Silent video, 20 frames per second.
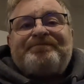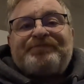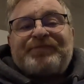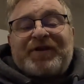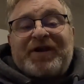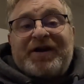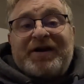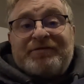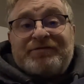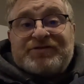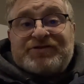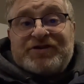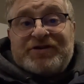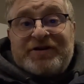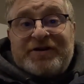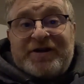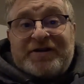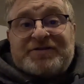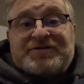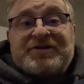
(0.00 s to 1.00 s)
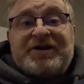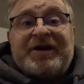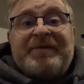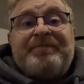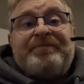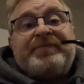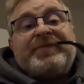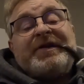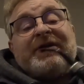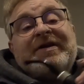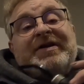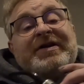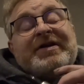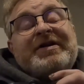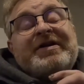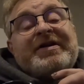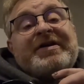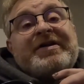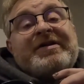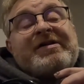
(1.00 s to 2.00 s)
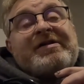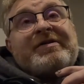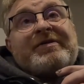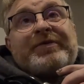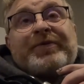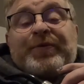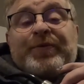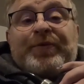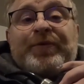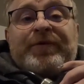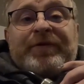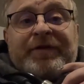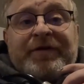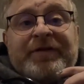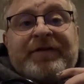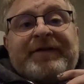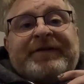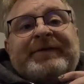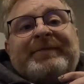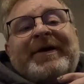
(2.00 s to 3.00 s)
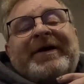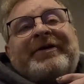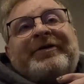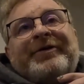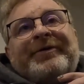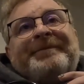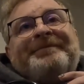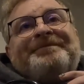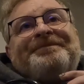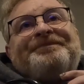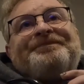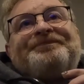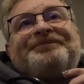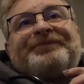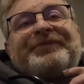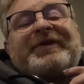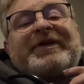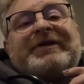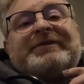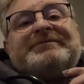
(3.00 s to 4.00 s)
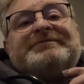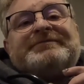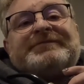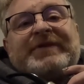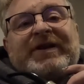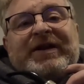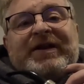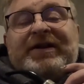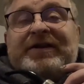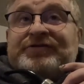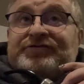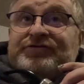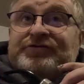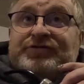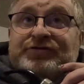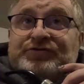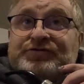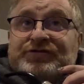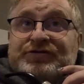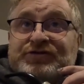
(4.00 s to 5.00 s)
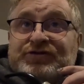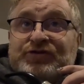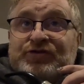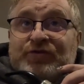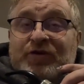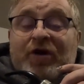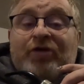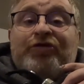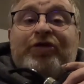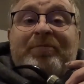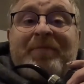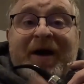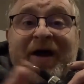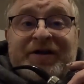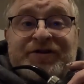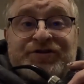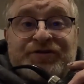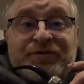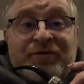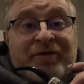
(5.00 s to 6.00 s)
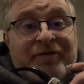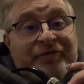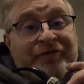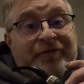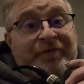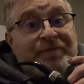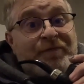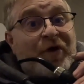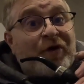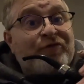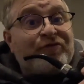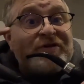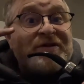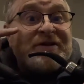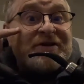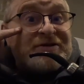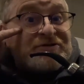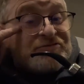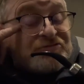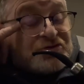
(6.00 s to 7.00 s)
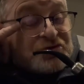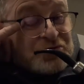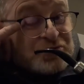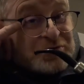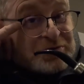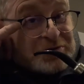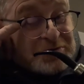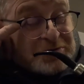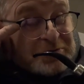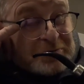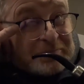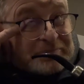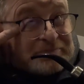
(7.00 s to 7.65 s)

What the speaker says: And I will see you next time with another tobacco that I'll introduce you to, or remind you of, or reintroduce you to.